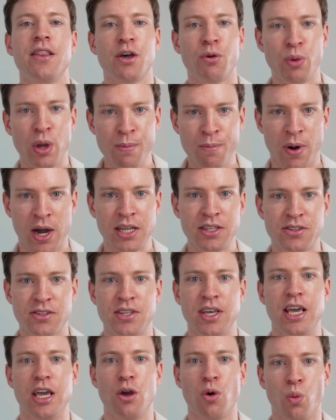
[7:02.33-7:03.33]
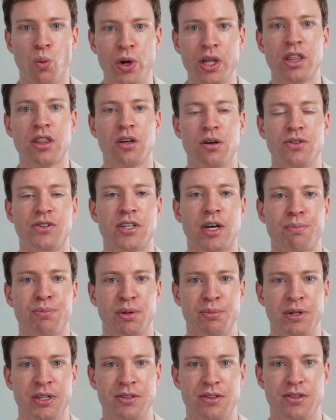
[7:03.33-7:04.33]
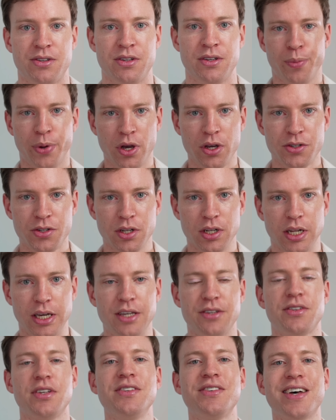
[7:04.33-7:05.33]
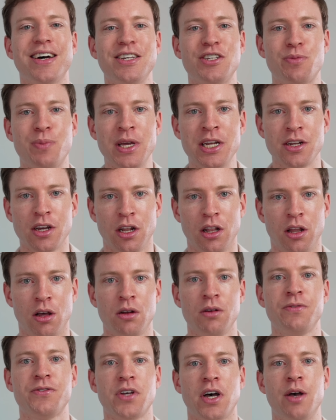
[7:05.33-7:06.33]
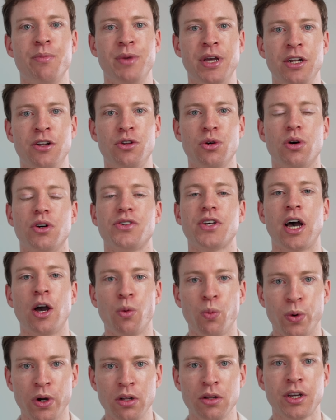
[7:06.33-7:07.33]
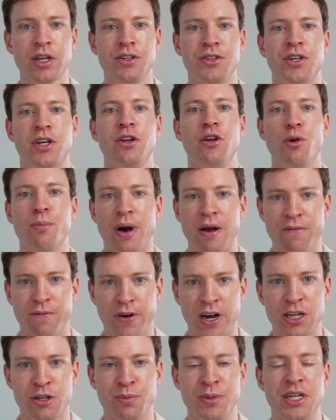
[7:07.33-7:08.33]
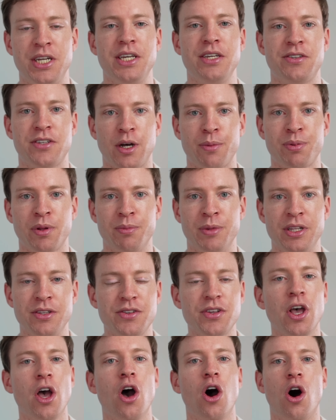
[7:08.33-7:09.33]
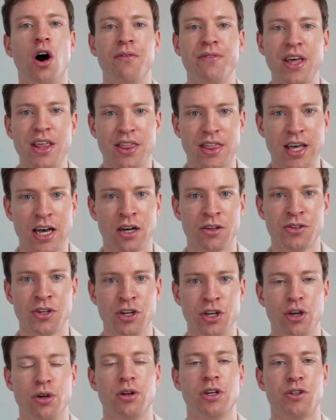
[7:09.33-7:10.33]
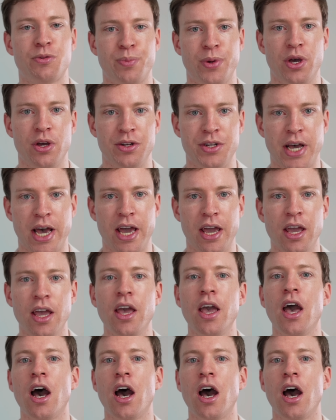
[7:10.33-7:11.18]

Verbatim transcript: that we might see with those supplements. Personally, since I spend a lot of time indoors, I will continue my vitamin D supplements of a thousand units per day.